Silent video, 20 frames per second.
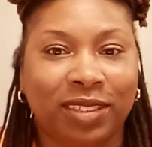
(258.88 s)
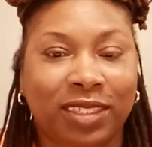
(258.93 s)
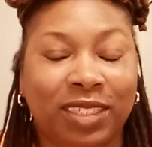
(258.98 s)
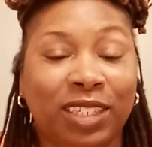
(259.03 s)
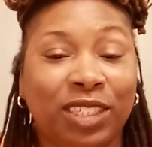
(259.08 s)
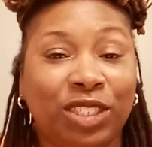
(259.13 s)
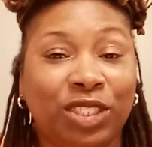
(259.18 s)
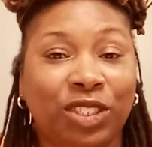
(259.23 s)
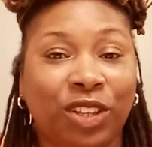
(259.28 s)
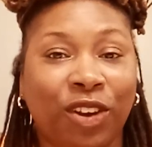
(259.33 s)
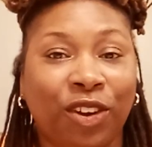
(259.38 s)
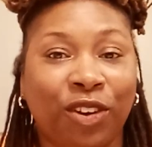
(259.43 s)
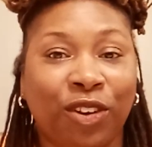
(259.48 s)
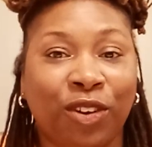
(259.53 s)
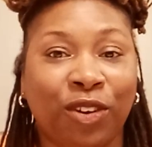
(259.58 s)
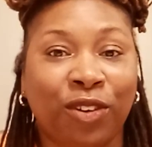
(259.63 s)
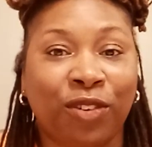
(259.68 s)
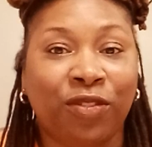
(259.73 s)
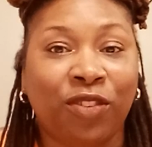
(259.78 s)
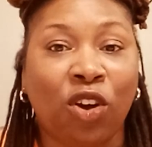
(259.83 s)

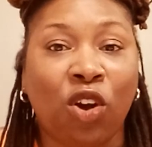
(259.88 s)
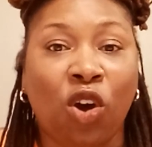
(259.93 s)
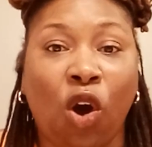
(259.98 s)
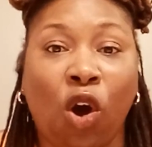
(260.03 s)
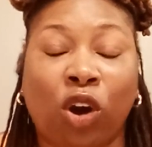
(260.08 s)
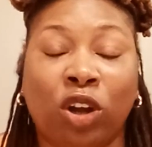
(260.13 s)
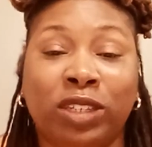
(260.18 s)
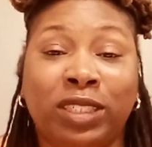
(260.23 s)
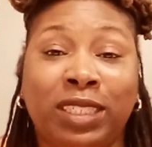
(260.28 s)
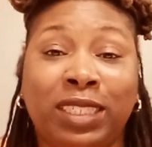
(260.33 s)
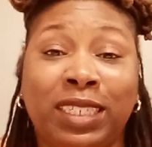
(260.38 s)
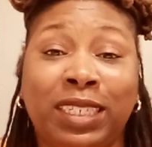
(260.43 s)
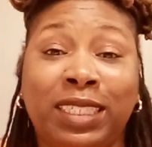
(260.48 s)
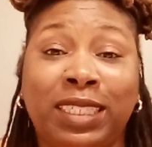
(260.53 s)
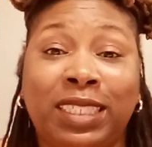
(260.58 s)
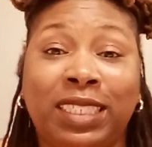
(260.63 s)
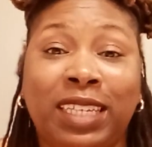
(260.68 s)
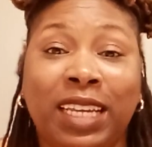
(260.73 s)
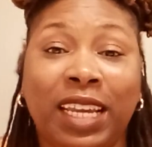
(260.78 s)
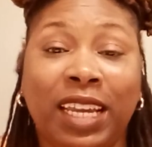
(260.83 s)
disturb, or
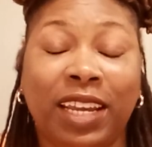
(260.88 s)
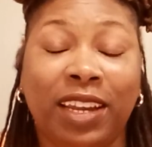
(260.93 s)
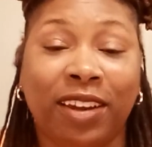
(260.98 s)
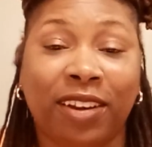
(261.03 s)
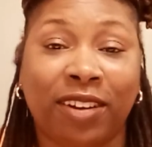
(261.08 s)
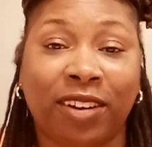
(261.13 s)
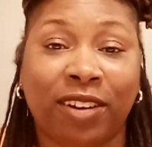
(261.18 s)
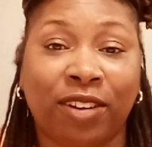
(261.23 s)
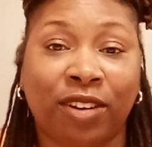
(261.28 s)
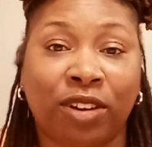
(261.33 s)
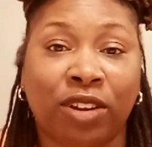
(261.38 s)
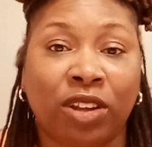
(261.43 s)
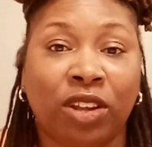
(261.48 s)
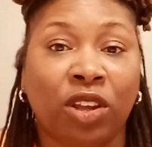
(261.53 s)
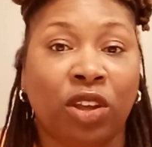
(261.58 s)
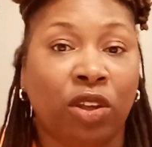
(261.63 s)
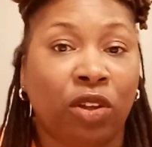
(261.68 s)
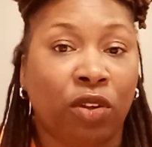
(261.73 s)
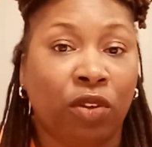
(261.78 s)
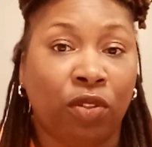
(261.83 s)
deter
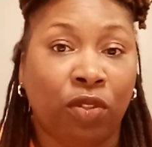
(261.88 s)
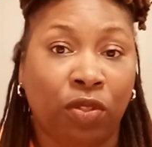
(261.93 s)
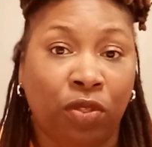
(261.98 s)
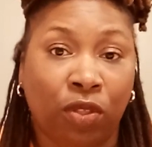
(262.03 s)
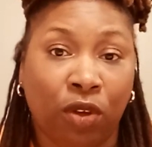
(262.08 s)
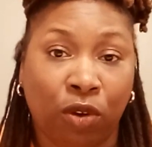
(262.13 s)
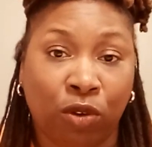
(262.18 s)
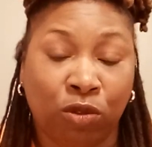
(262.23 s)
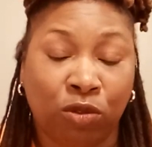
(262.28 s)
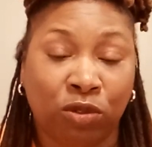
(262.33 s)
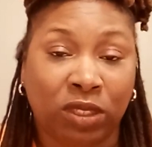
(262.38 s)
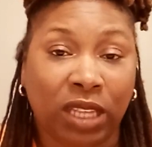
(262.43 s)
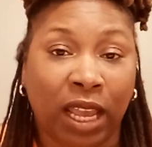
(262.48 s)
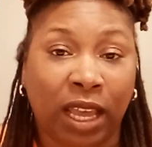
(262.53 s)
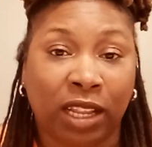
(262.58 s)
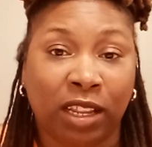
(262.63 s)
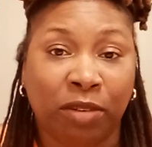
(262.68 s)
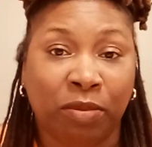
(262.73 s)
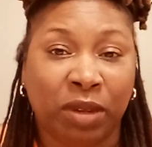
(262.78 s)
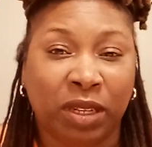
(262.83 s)
those
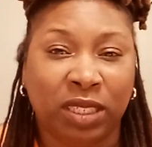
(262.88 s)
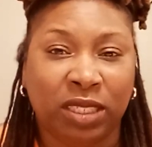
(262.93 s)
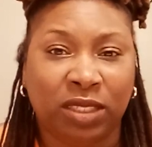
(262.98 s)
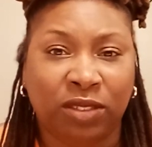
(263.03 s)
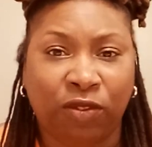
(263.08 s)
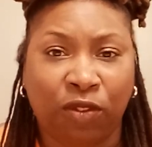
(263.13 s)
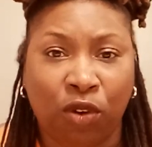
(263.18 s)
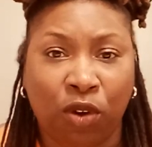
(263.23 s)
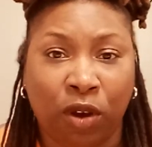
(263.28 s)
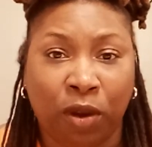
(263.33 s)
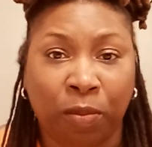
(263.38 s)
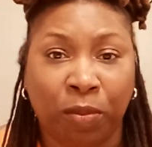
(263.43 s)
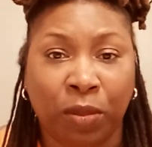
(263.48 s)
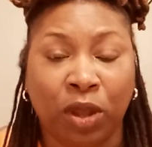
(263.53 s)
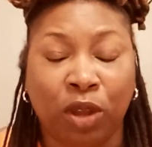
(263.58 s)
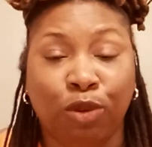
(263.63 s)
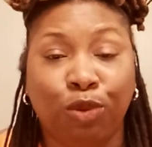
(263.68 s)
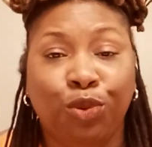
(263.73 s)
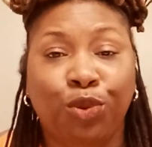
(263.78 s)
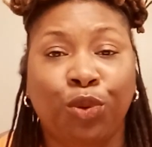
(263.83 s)
elements from
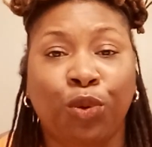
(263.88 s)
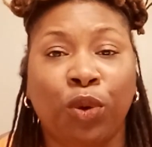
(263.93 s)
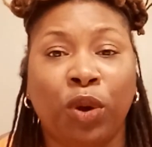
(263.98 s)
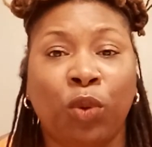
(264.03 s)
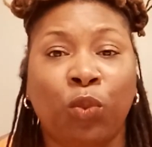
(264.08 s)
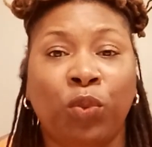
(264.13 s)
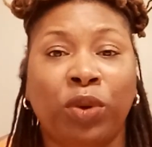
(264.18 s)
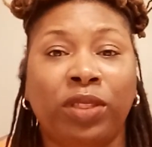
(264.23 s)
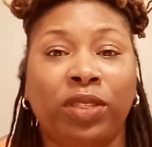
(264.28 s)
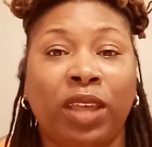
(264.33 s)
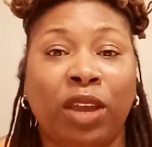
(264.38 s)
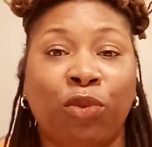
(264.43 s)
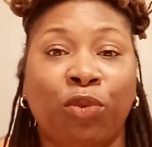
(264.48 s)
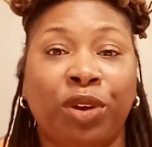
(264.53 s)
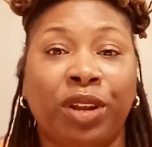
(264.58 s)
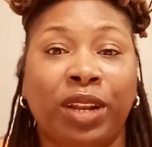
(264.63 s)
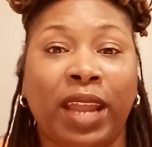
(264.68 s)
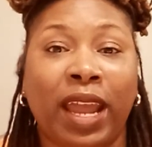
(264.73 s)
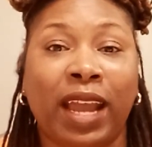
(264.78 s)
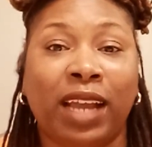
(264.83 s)
doing what they
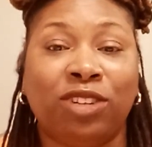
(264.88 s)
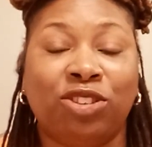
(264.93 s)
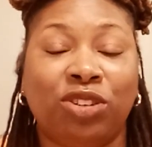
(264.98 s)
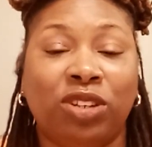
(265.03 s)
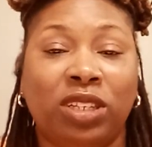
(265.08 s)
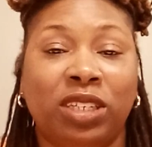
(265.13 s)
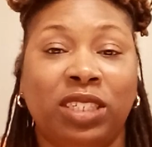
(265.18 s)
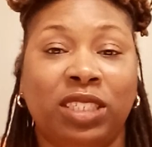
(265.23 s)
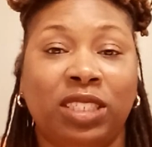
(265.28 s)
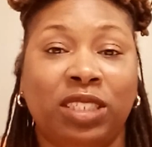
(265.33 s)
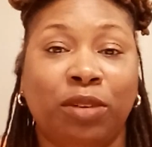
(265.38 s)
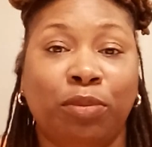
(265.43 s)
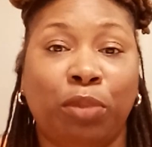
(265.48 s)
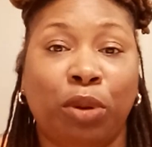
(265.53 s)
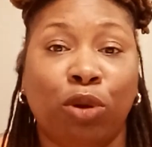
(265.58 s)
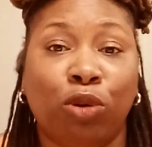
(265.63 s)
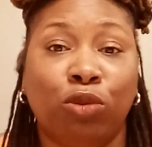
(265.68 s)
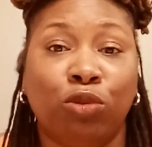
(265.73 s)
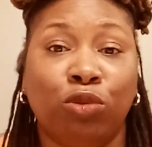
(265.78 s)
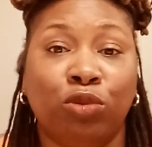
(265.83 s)
were naturally
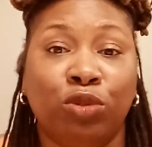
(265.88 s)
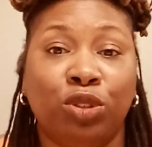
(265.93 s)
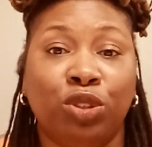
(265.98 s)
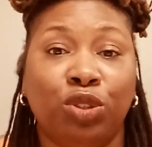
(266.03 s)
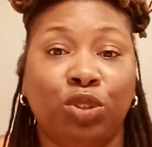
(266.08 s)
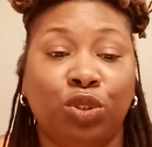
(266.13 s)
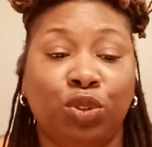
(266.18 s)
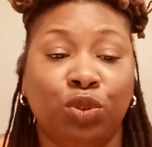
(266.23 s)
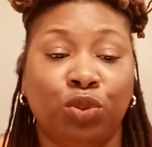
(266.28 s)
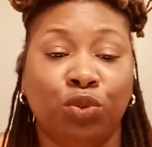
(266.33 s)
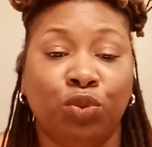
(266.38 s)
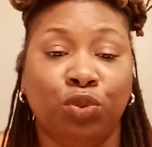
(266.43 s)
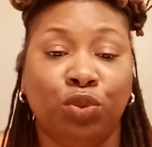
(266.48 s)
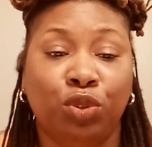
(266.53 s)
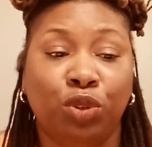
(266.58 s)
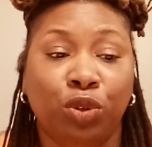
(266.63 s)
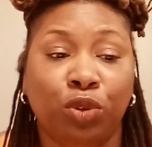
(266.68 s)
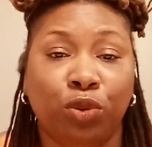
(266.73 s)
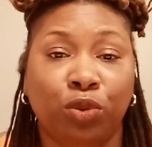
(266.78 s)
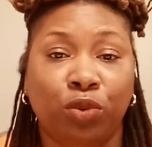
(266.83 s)
supposed to
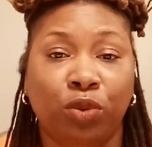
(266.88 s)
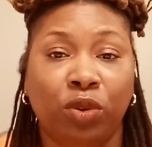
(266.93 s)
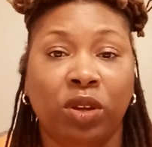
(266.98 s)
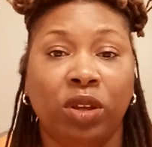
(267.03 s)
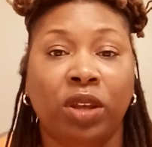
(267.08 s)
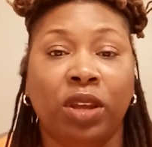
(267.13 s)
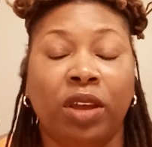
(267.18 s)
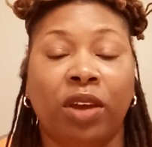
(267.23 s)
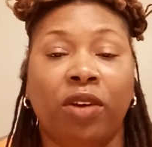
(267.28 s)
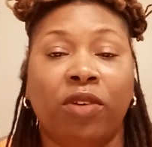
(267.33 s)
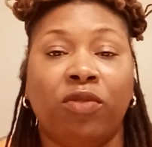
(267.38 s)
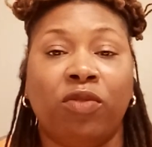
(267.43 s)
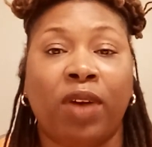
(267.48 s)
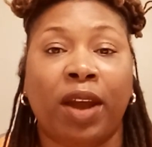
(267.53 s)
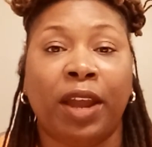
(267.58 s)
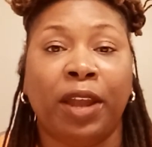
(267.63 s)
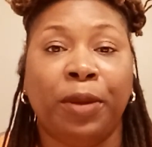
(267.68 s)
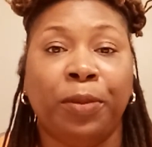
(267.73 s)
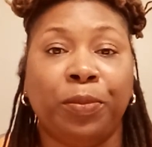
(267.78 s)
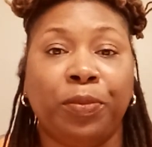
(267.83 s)
do,
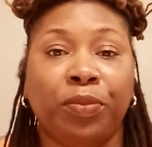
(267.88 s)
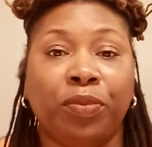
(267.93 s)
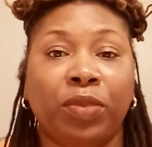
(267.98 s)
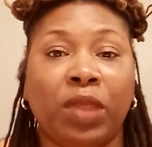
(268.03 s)
right?